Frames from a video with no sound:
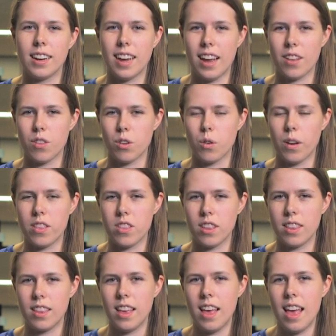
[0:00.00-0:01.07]
to answer
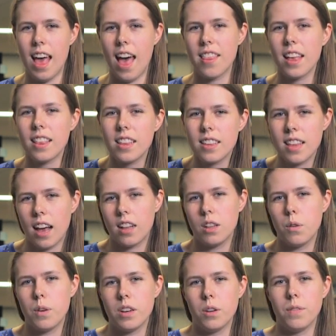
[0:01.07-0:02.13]
questions, and that's
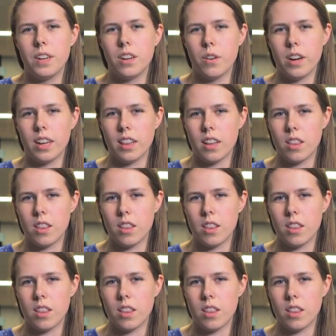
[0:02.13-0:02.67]
exactly what you'll be doing in